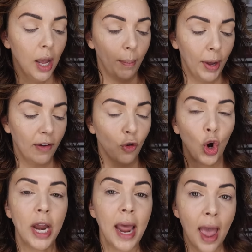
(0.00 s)
But
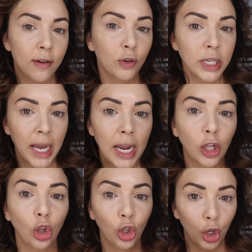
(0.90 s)
for an everyday
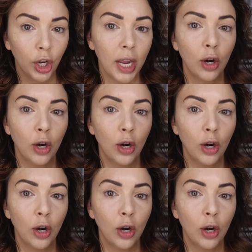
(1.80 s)
look